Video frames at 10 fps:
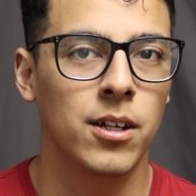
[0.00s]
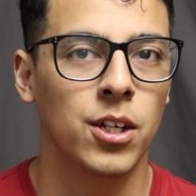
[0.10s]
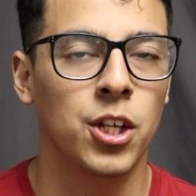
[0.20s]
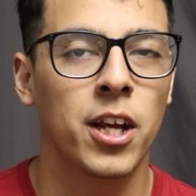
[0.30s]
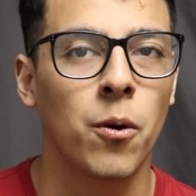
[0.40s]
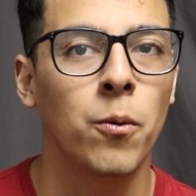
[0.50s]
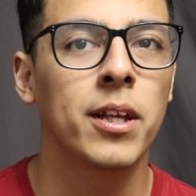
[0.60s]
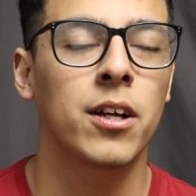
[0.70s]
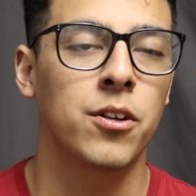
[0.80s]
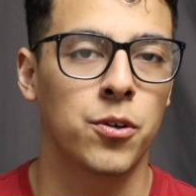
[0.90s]
You can only
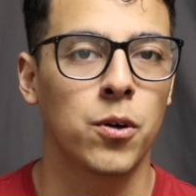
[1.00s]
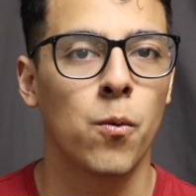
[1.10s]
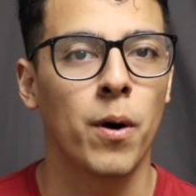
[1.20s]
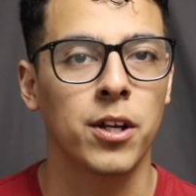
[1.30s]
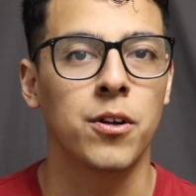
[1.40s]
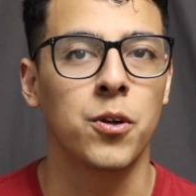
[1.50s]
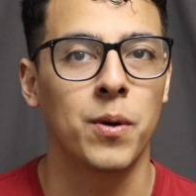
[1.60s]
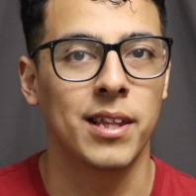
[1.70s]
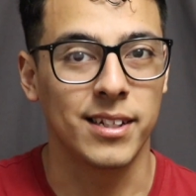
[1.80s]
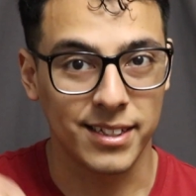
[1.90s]
control what you're
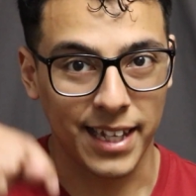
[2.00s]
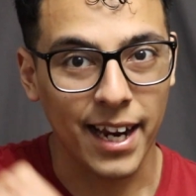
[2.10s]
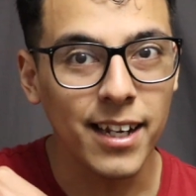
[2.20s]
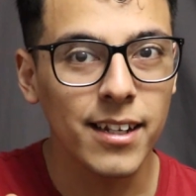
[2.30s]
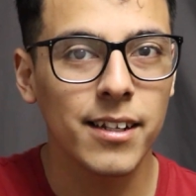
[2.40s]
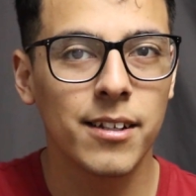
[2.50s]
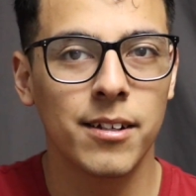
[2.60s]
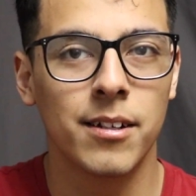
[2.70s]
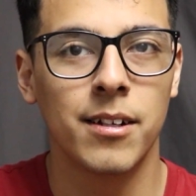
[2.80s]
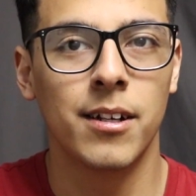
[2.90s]
doing the second.
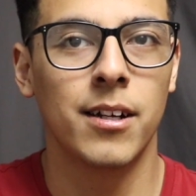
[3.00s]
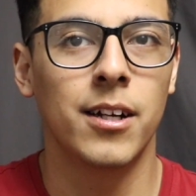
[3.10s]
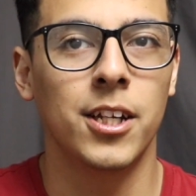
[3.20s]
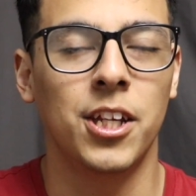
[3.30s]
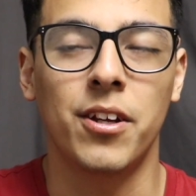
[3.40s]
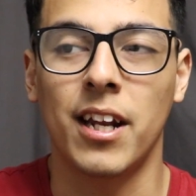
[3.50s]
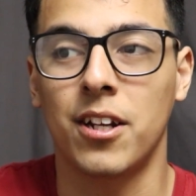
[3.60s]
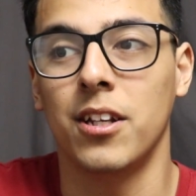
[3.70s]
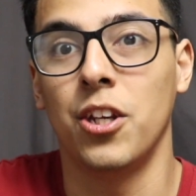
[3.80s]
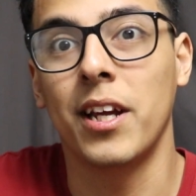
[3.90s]
You
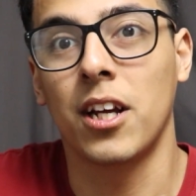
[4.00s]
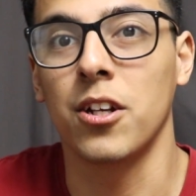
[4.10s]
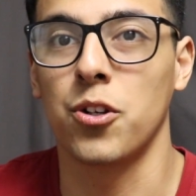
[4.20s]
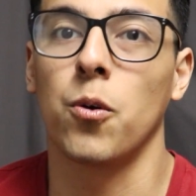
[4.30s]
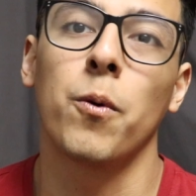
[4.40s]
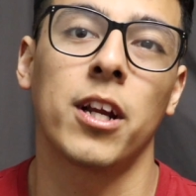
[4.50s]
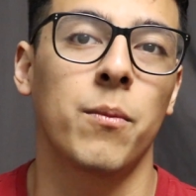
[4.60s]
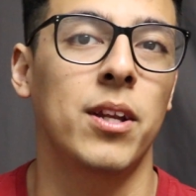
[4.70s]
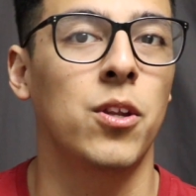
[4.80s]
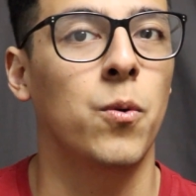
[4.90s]
can control what you're going to
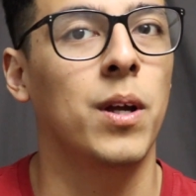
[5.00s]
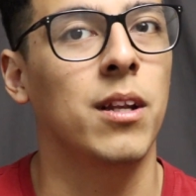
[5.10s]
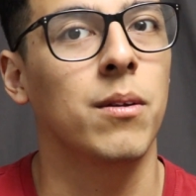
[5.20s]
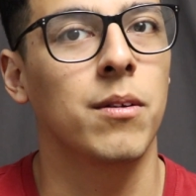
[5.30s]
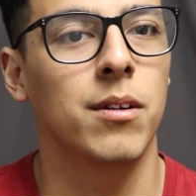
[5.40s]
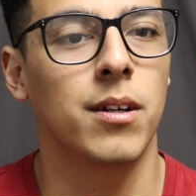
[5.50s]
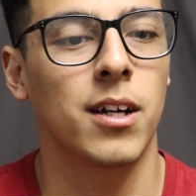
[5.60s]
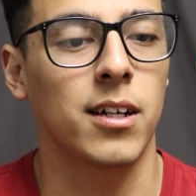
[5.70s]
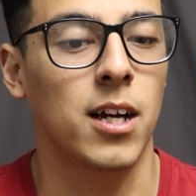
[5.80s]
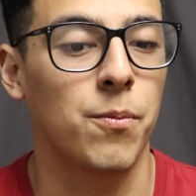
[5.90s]
be doing
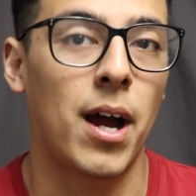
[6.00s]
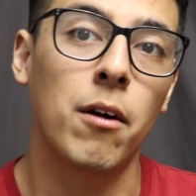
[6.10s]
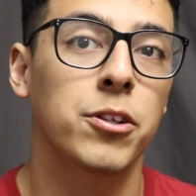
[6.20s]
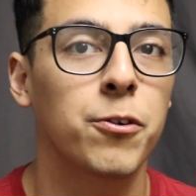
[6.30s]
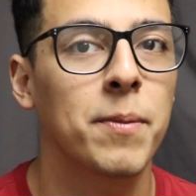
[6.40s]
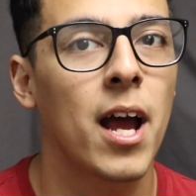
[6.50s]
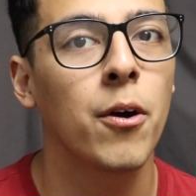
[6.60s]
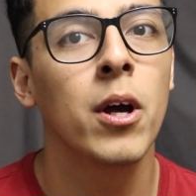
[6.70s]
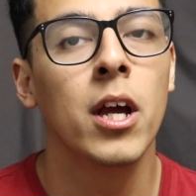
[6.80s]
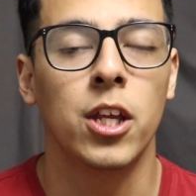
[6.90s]
a couple hours from
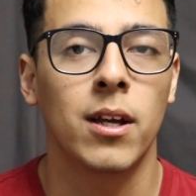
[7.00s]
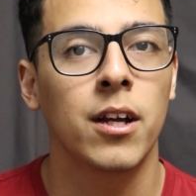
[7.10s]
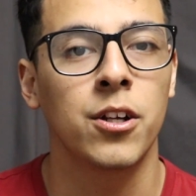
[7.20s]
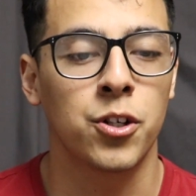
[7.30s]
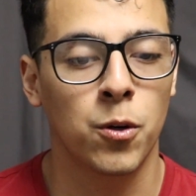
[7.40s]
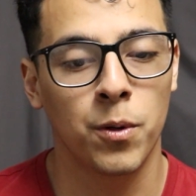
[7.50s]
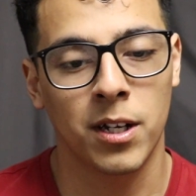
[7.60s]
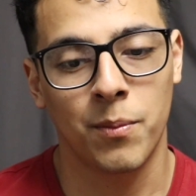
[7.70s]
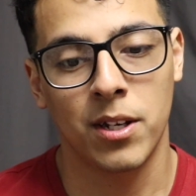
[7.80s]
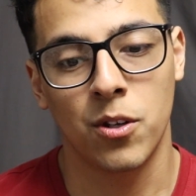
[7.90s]
now. You can control what you're
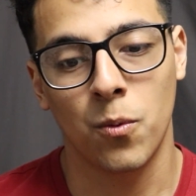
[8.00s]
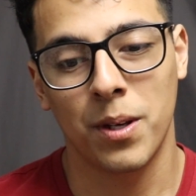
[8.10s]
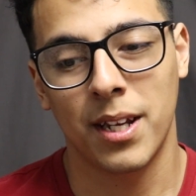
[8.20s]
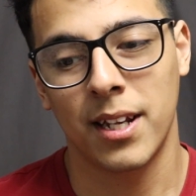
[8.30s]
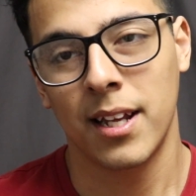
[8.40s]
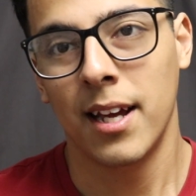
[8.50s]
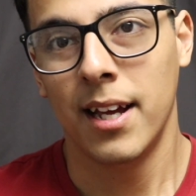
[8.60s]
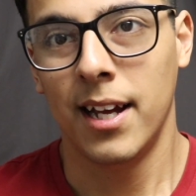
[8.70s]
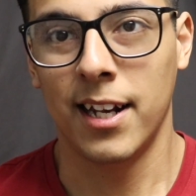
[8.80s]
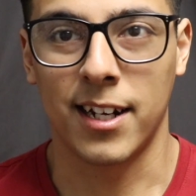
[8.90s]
going to be doing
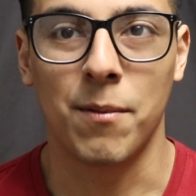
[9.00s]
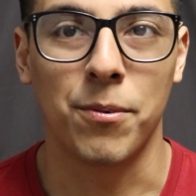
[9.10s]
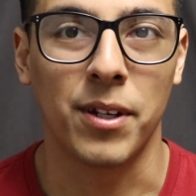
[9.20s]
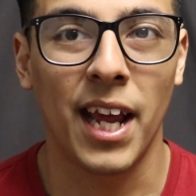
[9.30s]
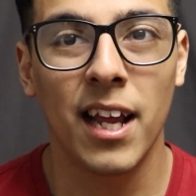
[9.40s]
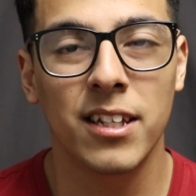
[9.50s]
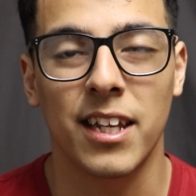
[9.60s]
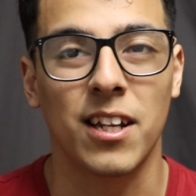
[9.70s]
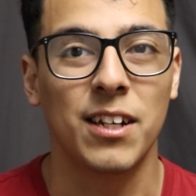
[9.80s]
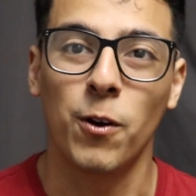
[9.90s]
in a couple days,
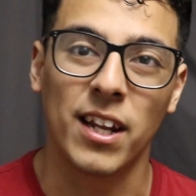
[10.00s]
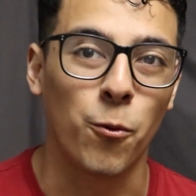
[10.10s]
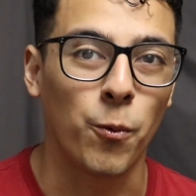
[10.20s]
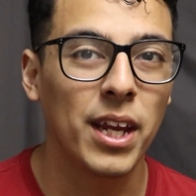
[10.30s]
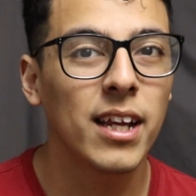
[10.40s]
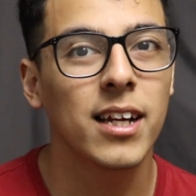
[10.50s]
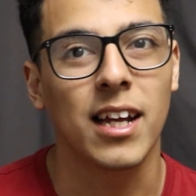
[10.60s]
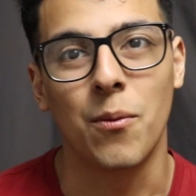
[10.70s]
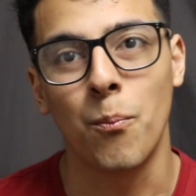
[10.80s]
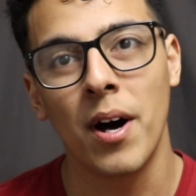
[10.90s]
in a week,
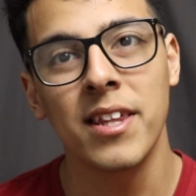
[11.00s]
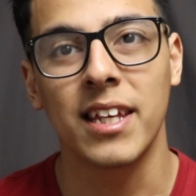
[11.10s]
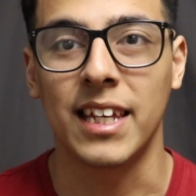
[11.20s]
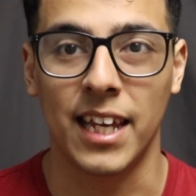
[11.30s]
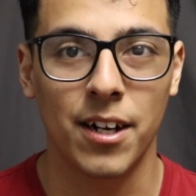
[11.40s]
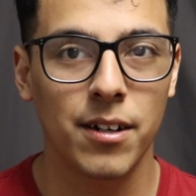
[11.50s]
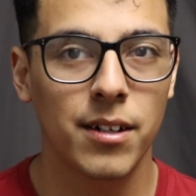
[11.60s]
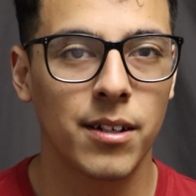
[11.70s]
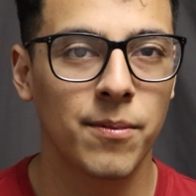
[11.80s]
in a month, a year.